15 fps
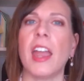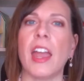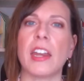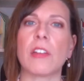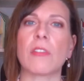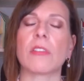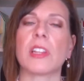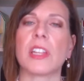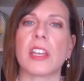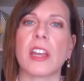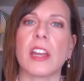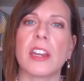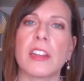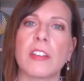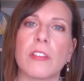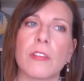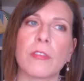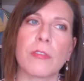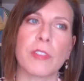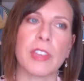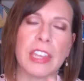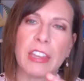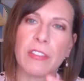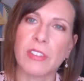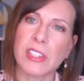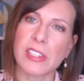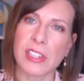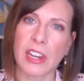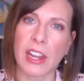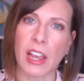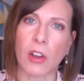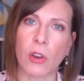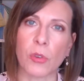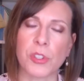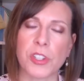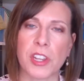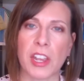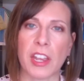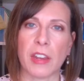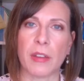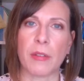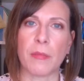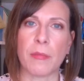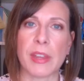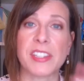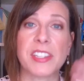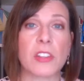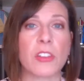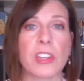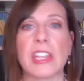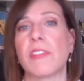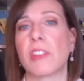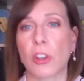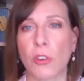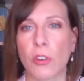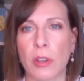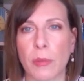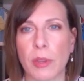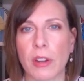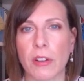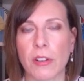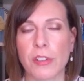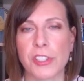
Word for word: and it really kind of evens it out and makes it look even creamier.